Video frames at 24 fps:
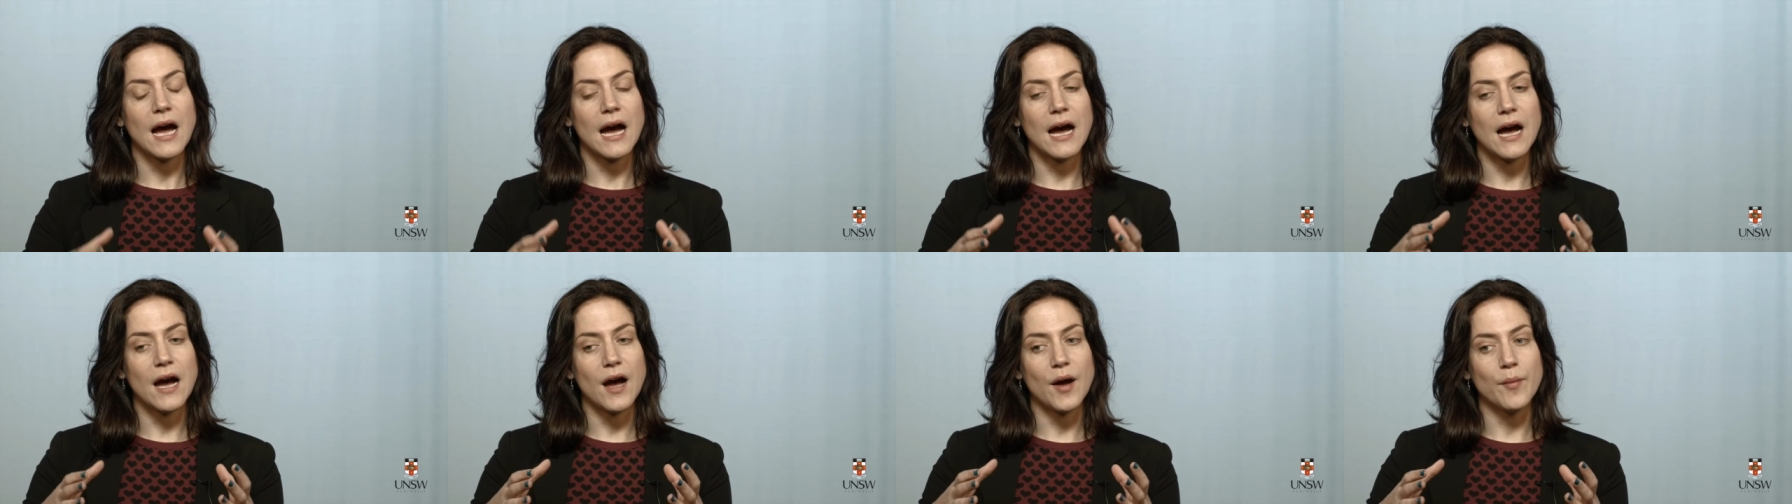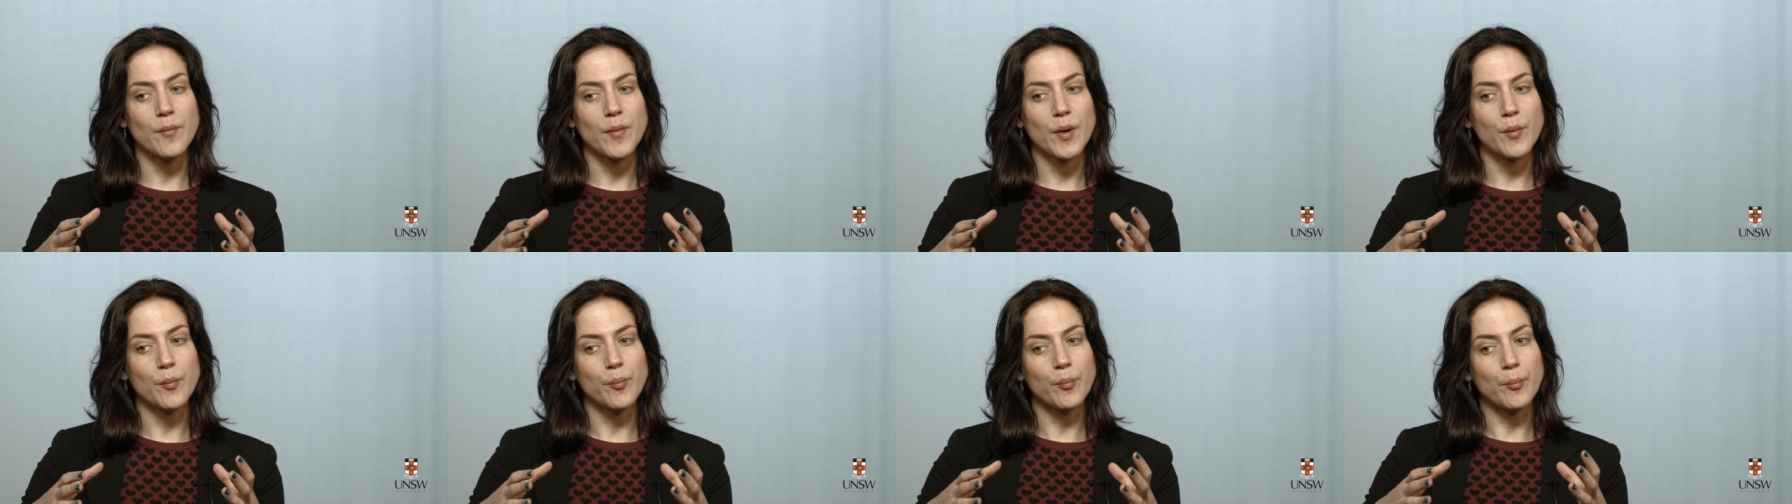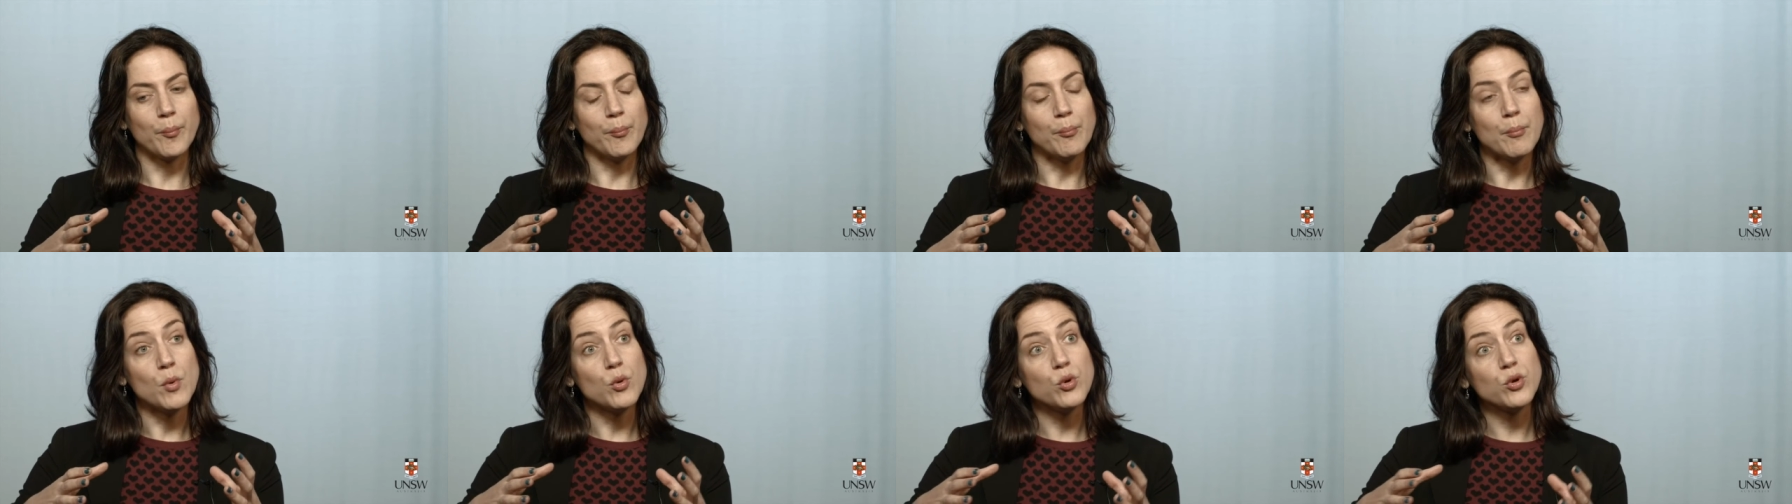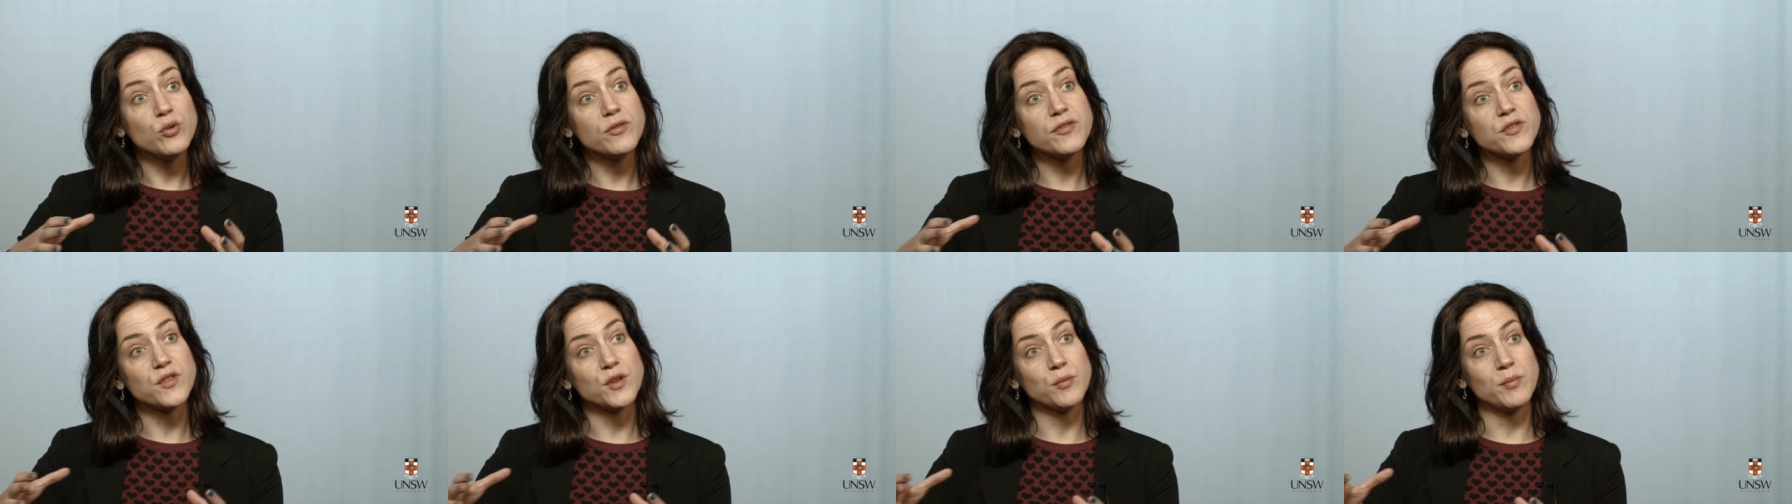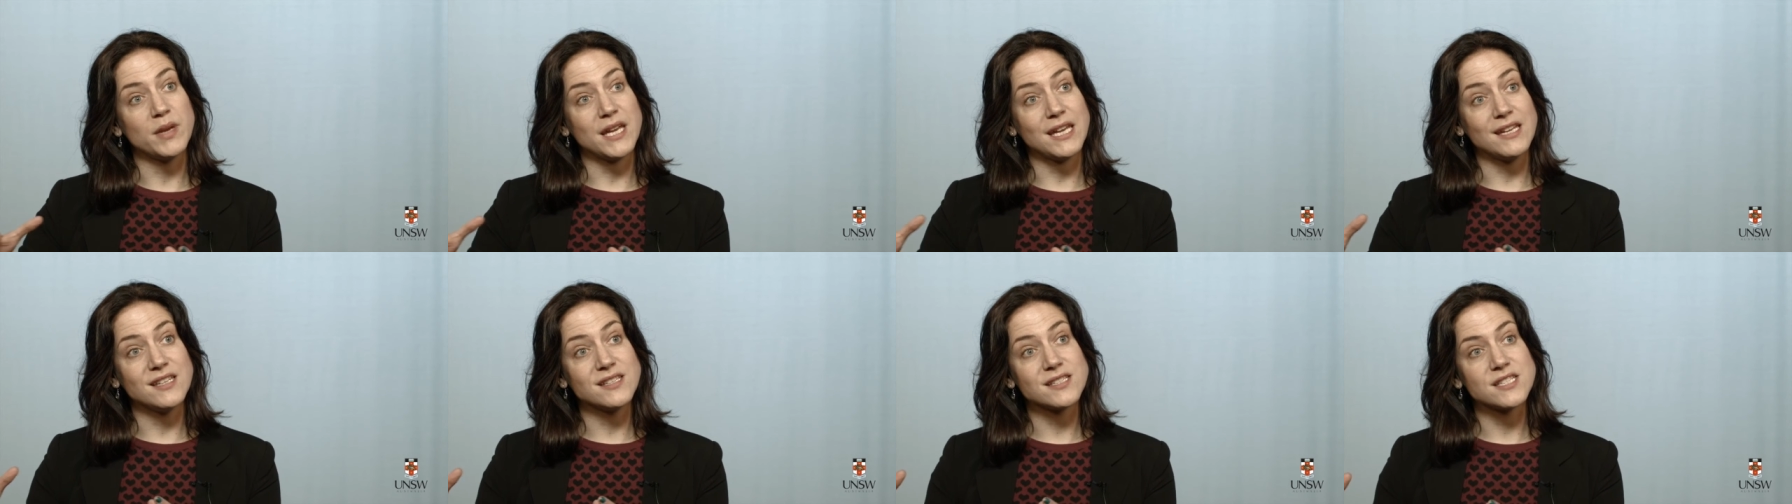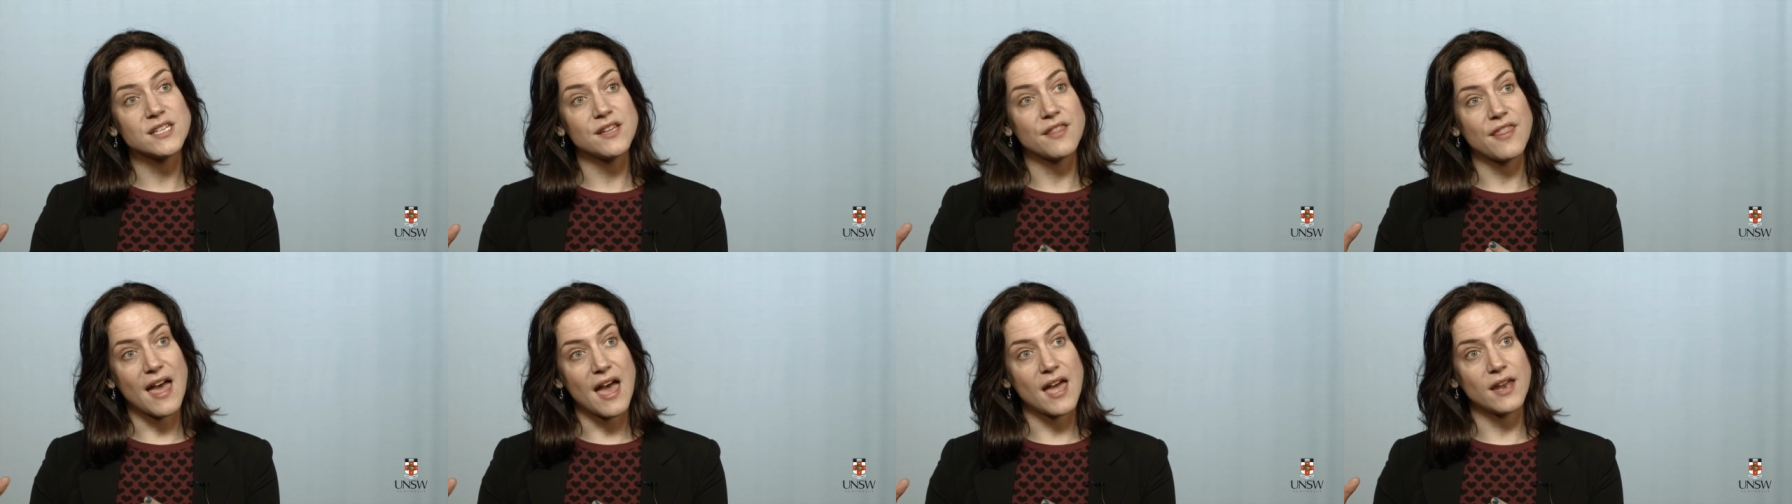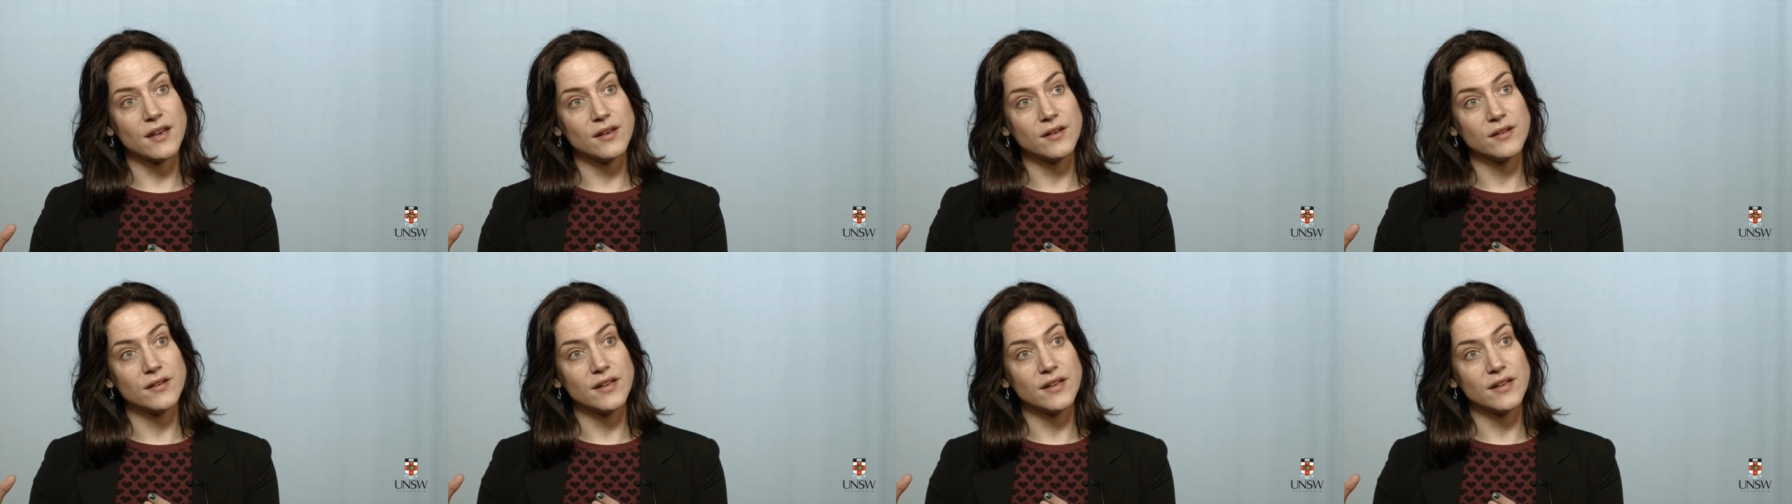um, move them into that